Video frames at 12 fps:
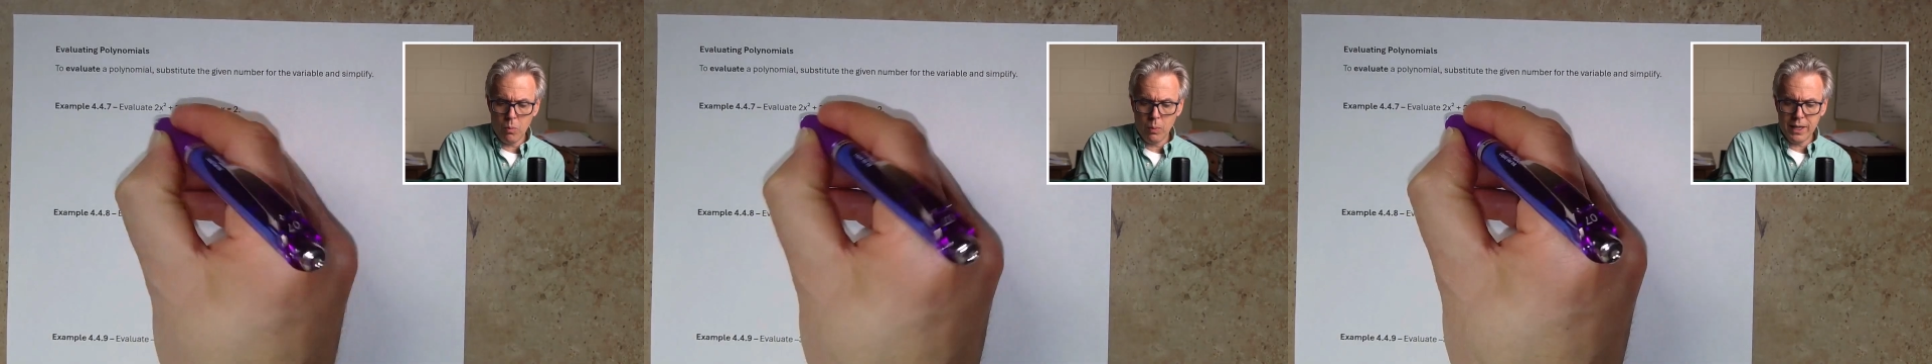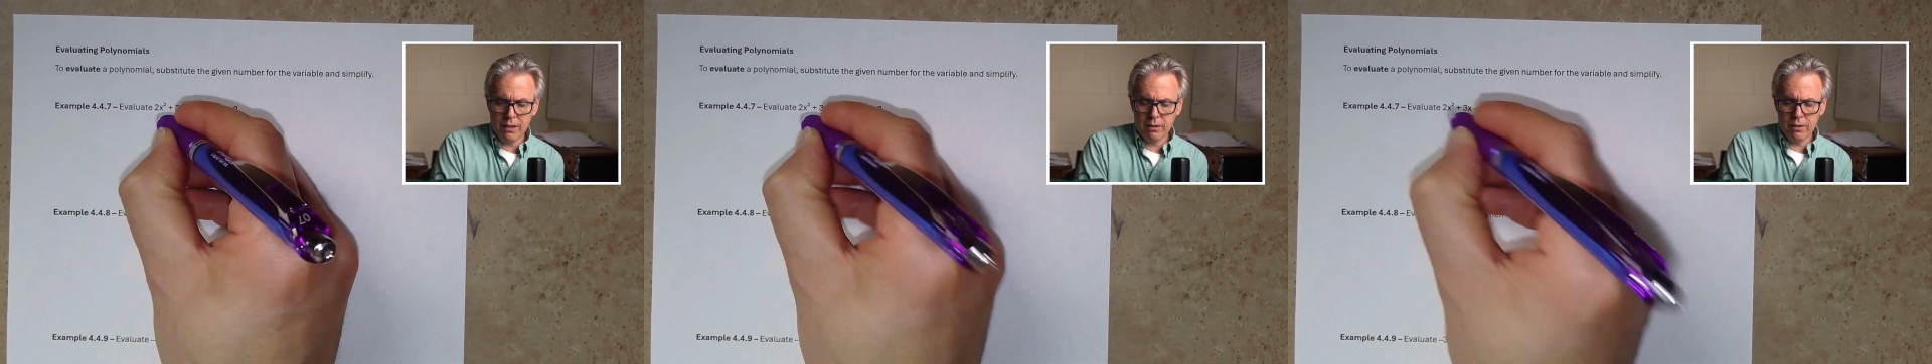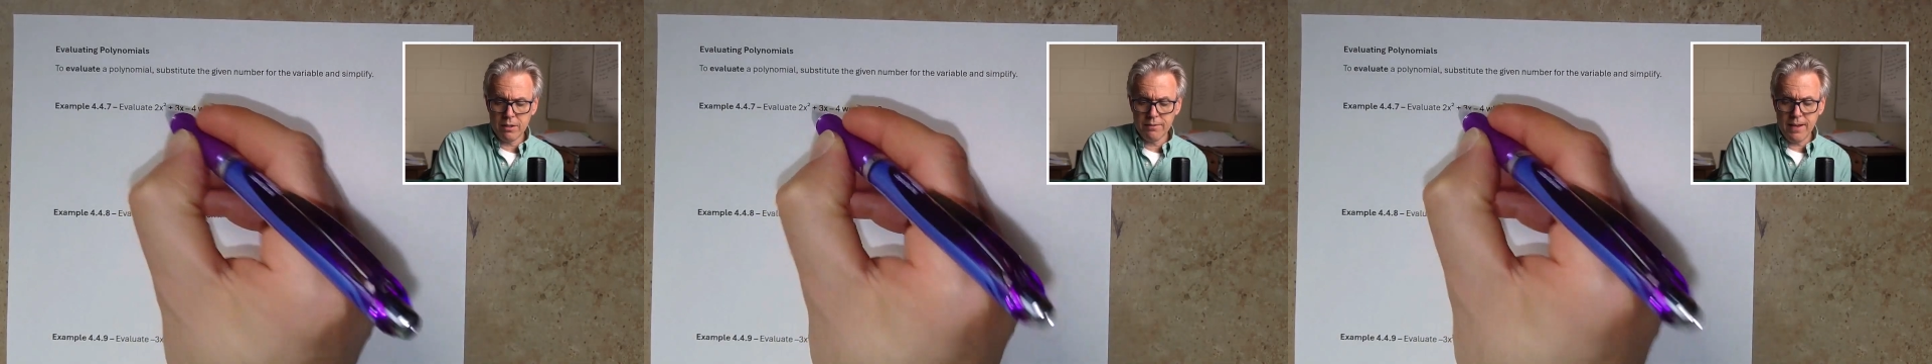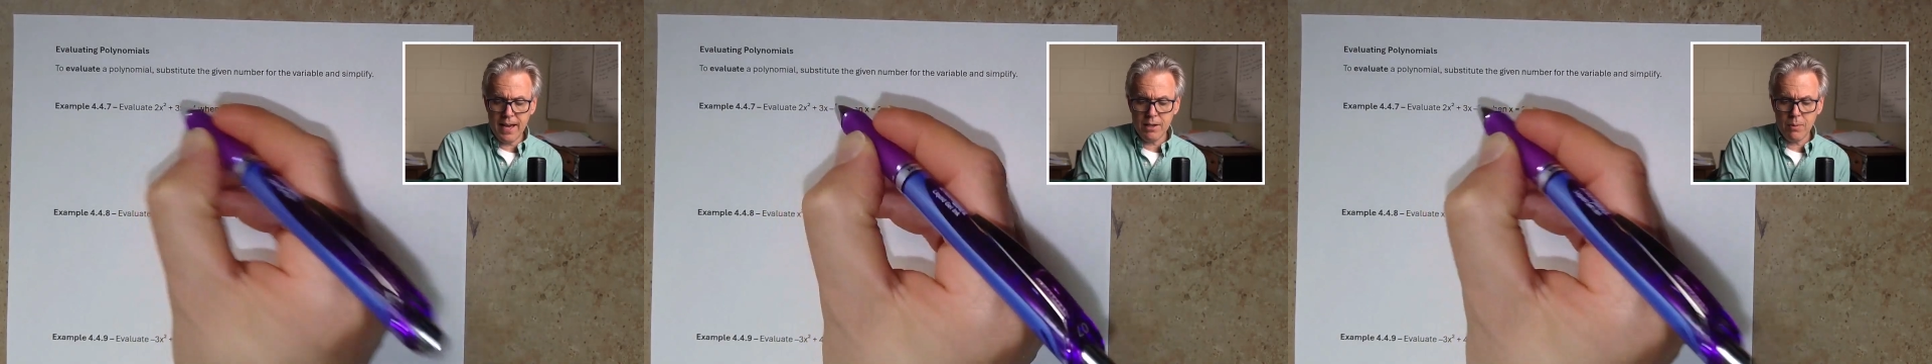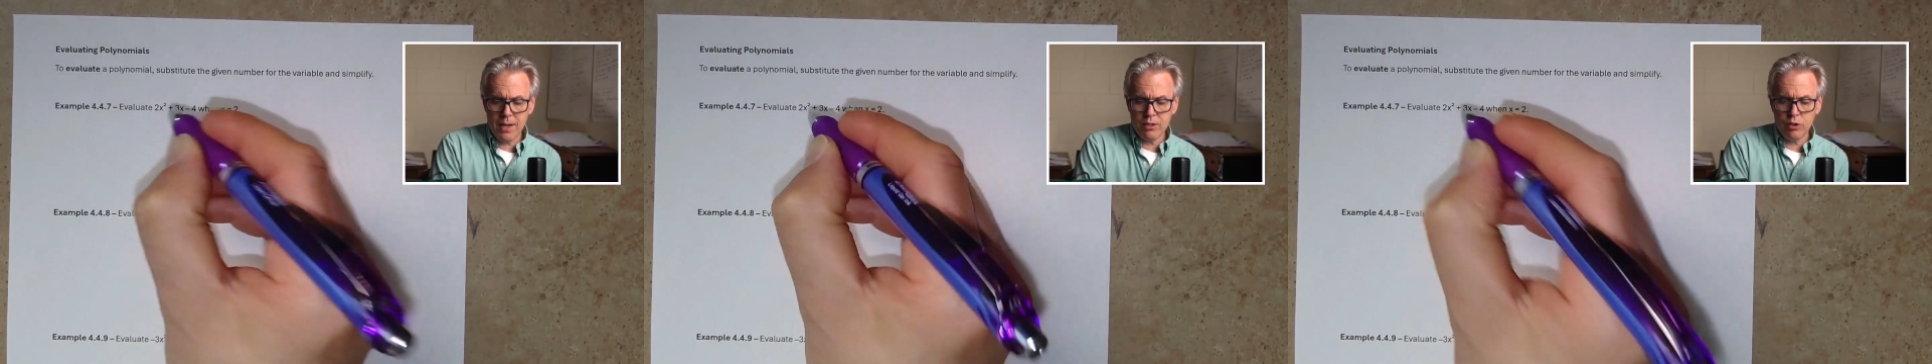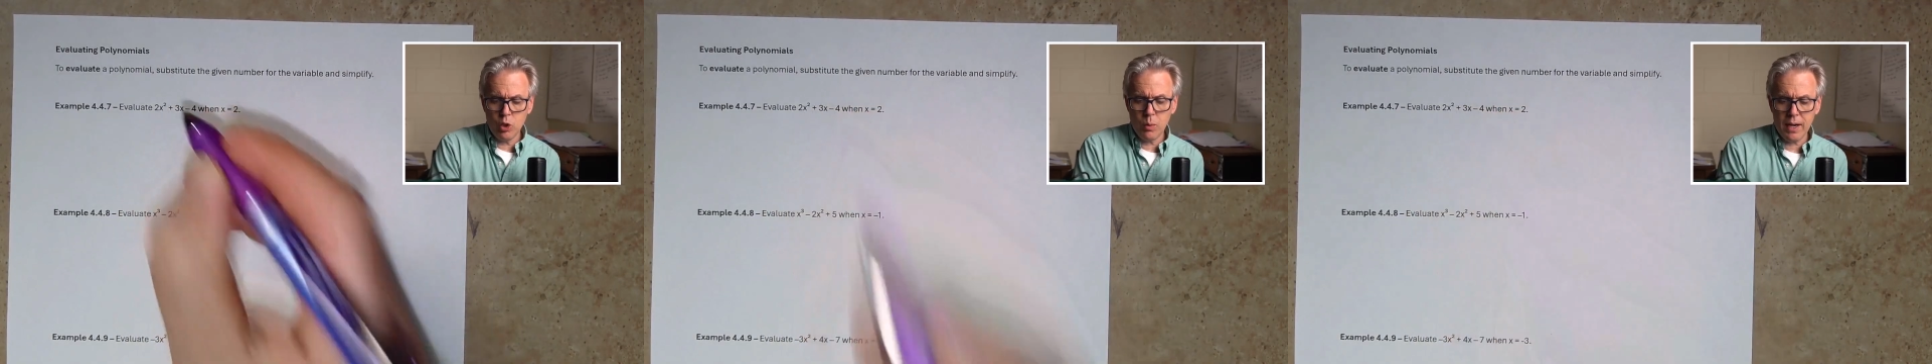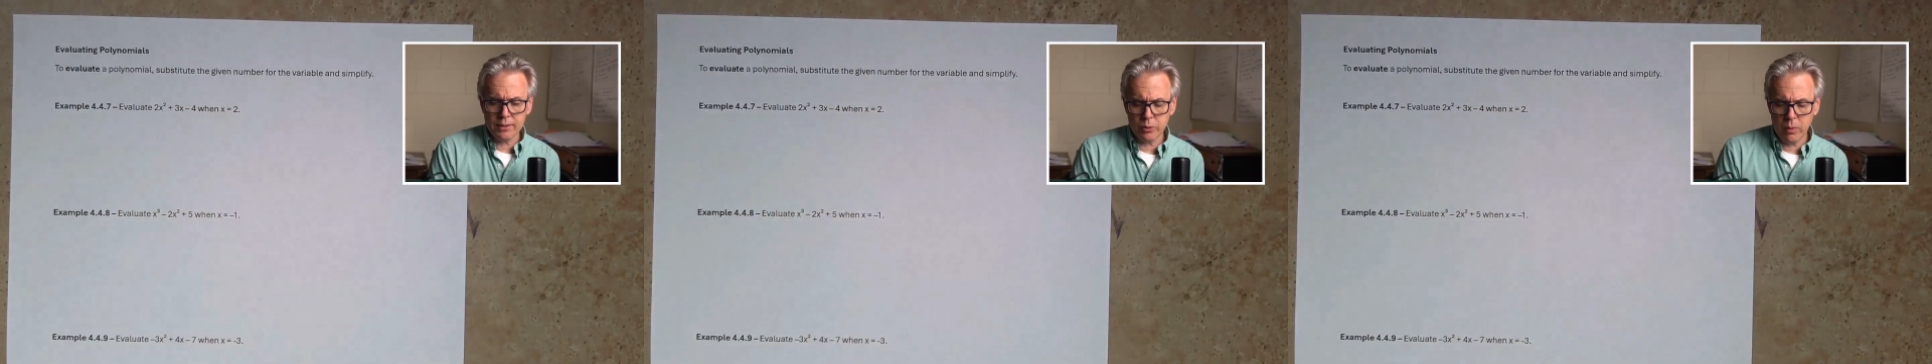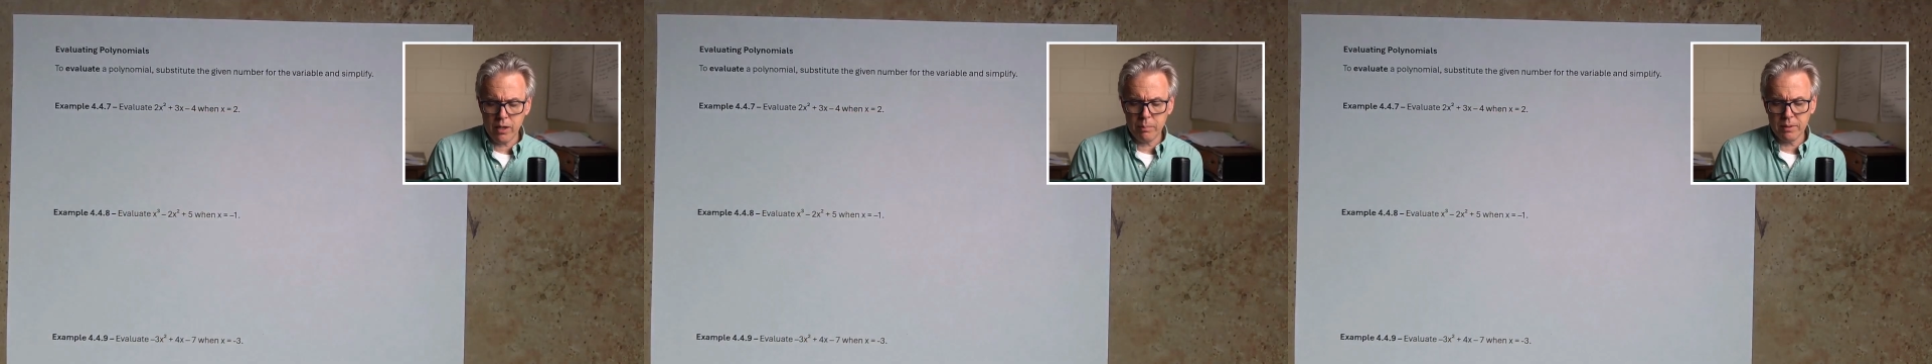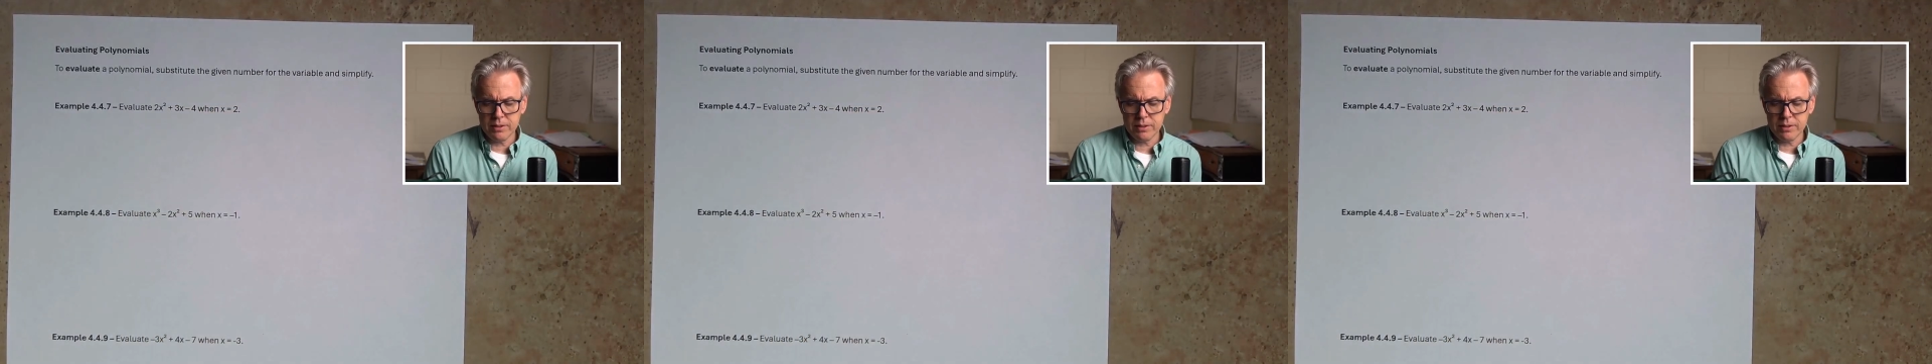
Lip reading: we are going to evaluate 2x squared